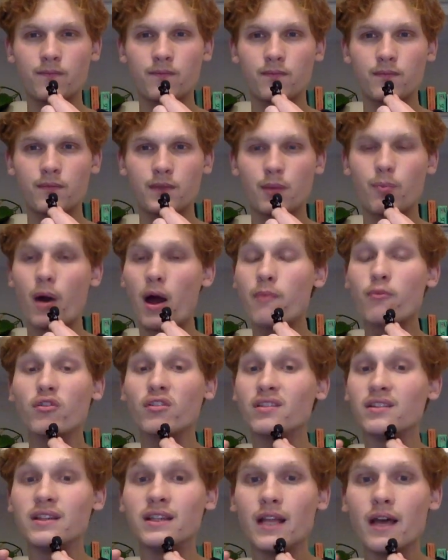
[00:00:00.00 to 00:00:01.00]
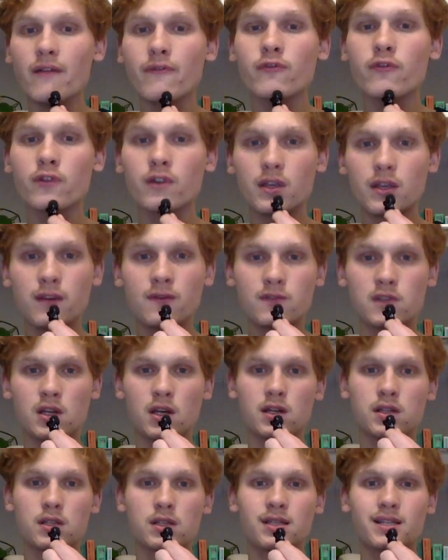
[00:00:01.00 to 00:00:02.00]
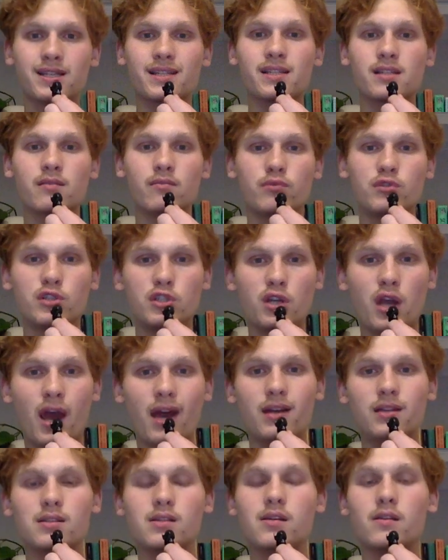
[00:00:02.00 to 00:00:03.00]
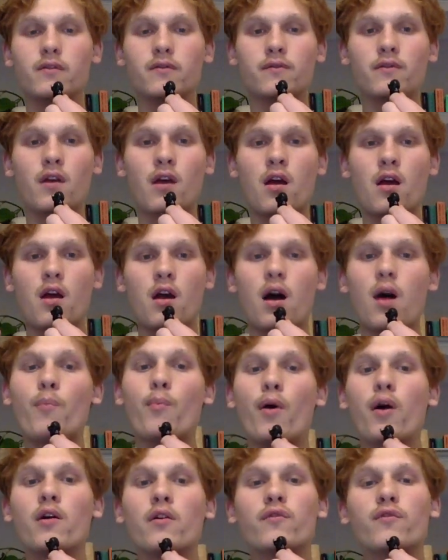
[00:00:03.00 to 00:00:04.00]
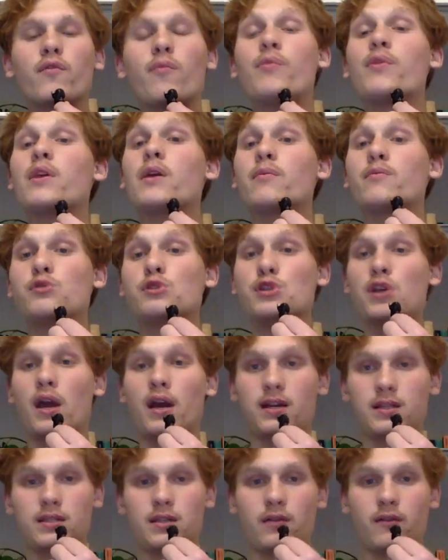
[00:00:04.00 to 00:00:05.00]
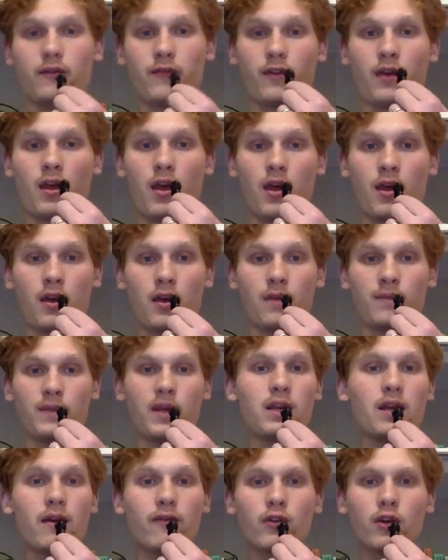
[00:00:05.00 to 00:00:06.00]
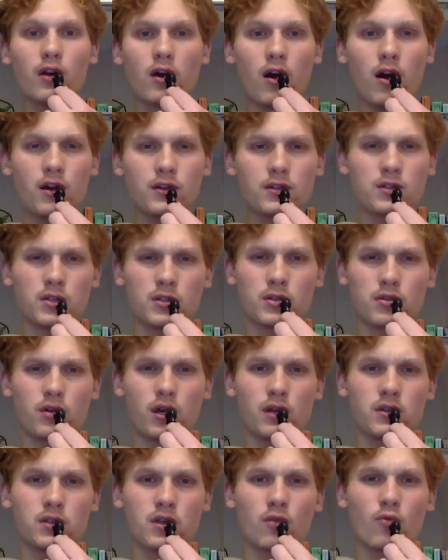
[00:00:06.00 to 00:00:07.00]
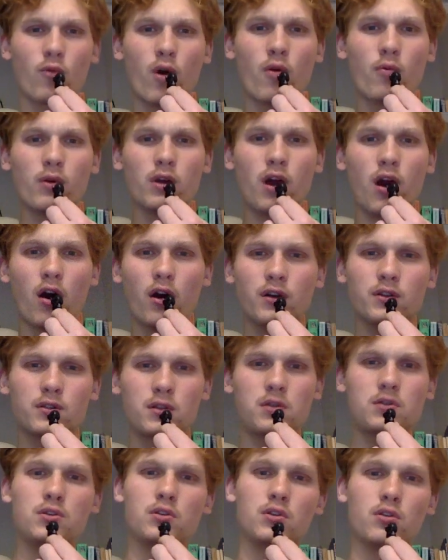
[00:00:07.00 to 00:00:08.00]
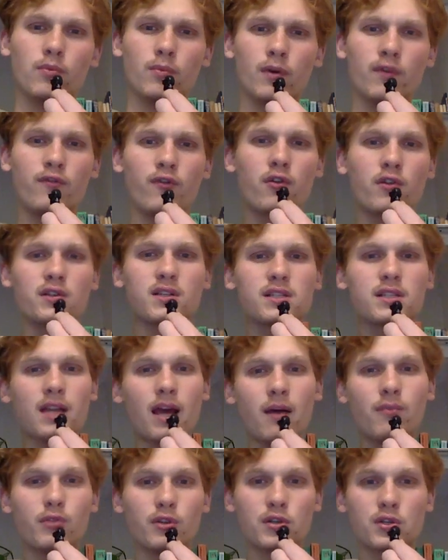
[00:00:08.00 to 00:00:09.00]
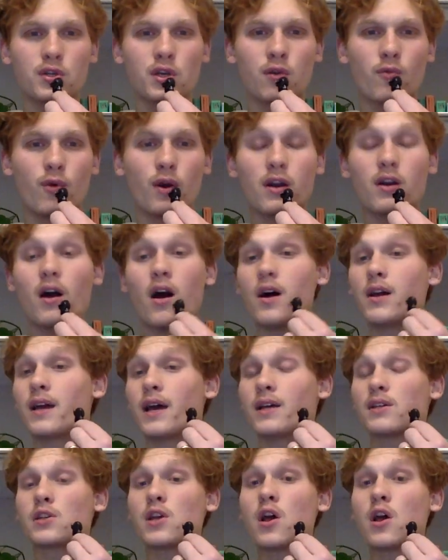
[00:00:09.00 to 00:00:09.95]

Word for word: the Bible never gives us the subjective apart from the objective. It never concentrates on what we are to do before establishing what God has